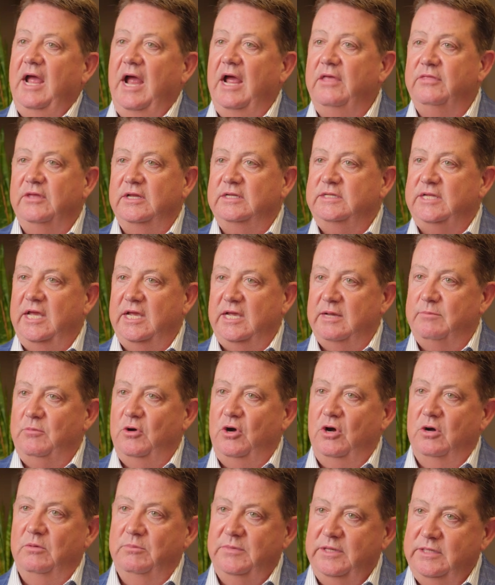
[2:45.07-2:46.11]
and then take them
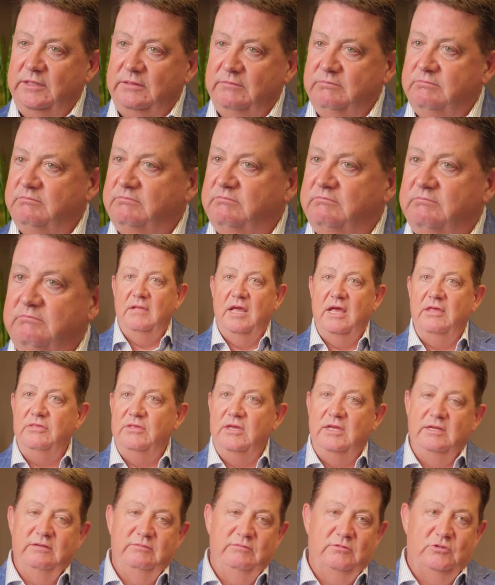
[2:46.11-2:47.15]
home and
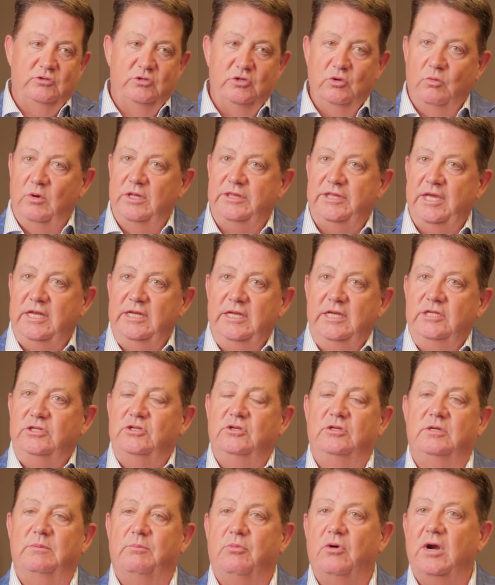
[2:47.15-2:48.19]
then do what they need
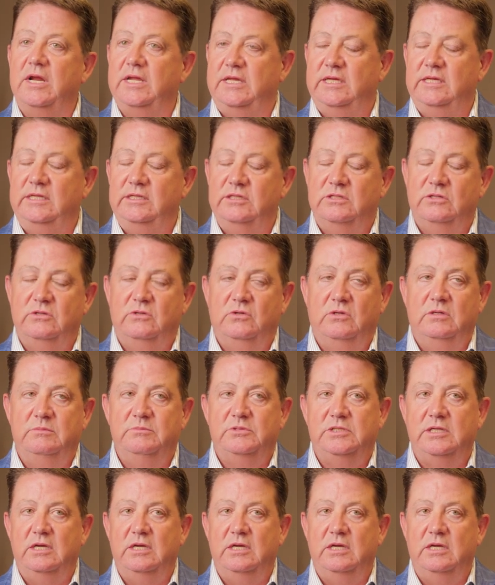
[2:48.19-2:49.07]
to break into them.